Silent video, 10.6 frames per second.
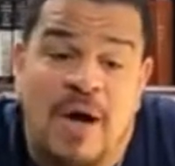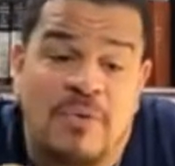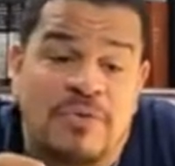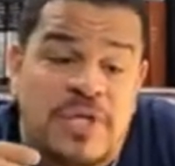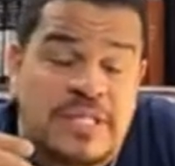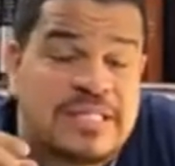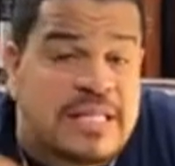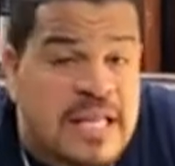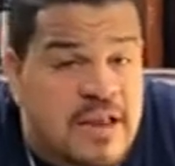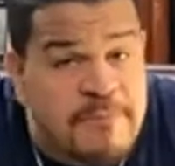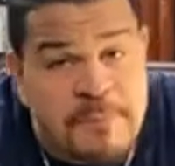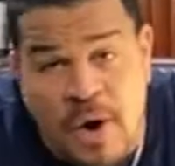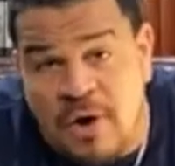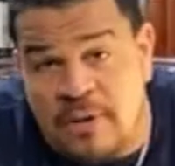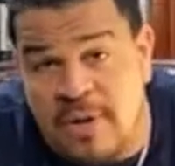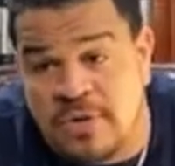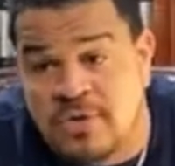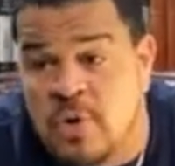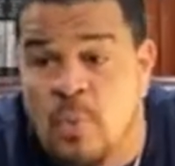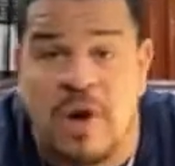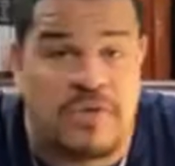about the city of
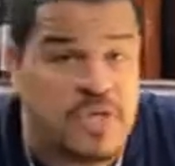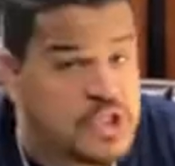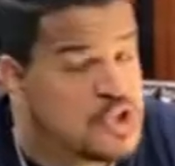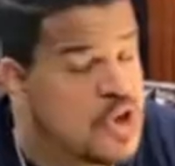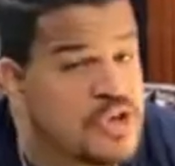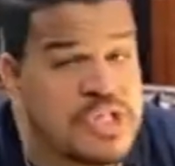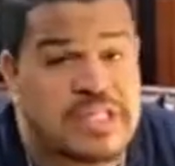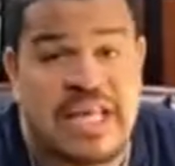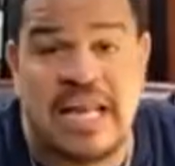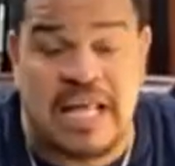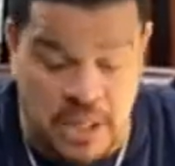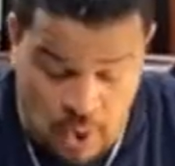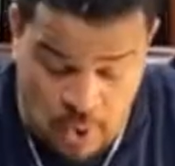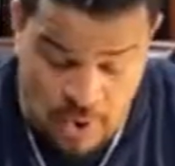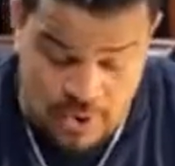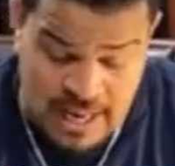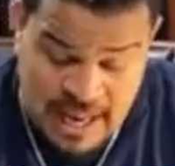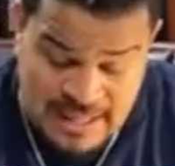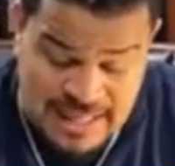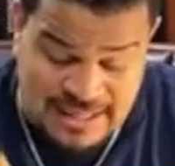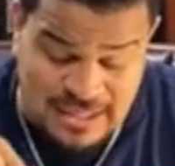Pergamos, where this church is getting it on,
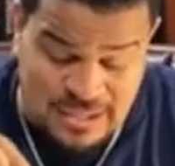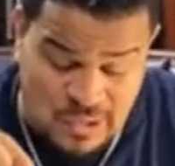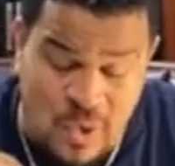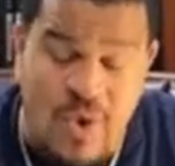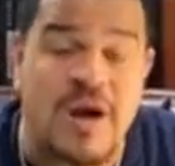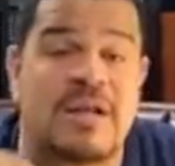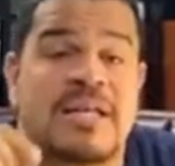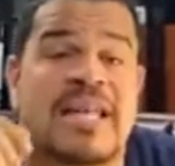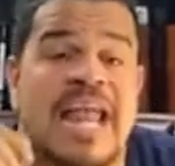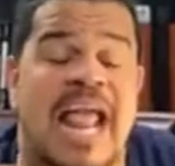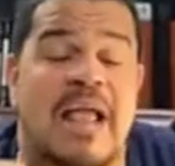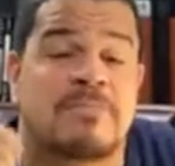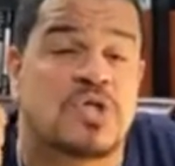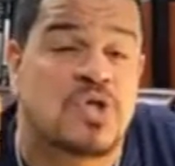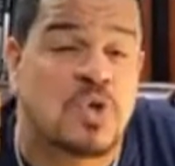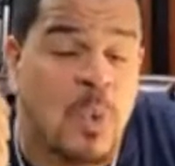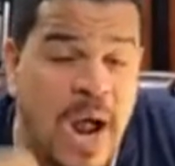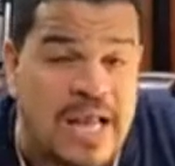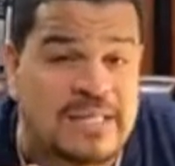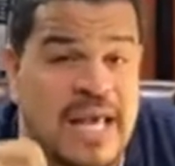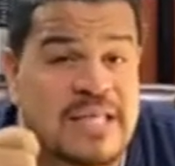that the Lord names
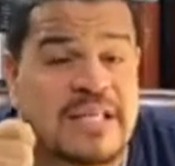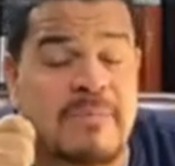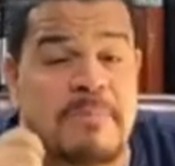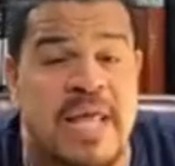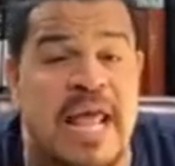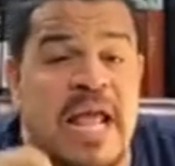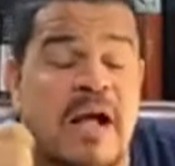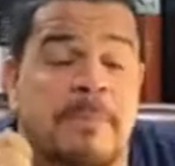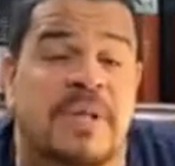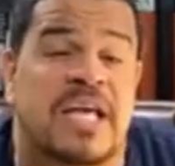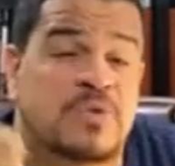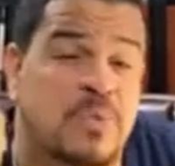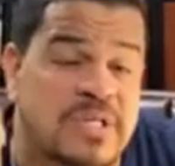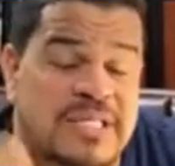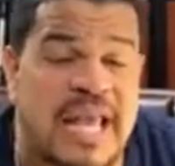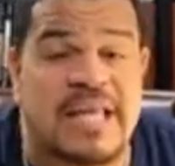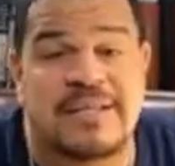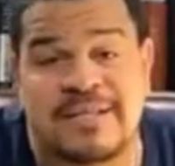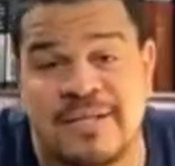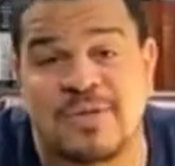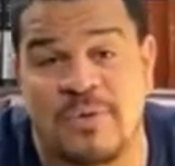twice as it being a place where
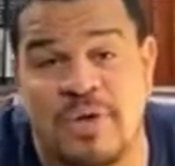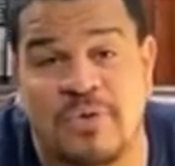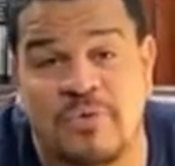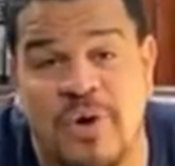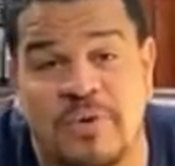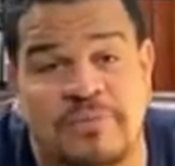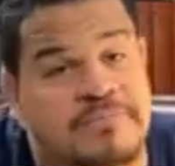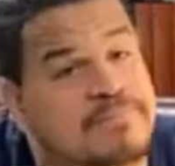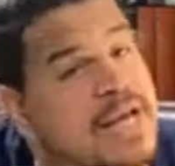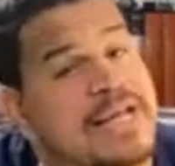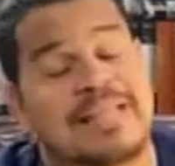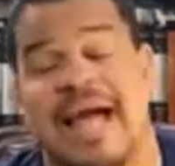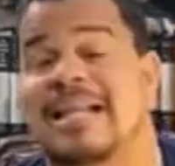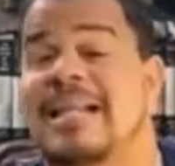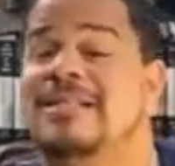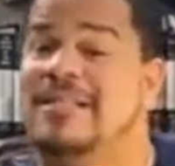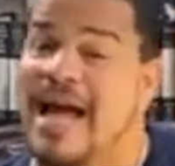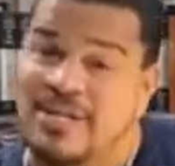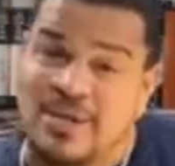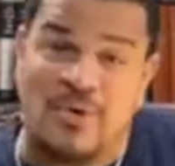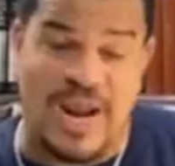Satan sits on the throne.
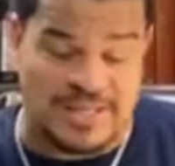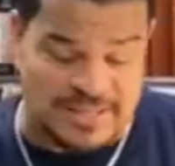That's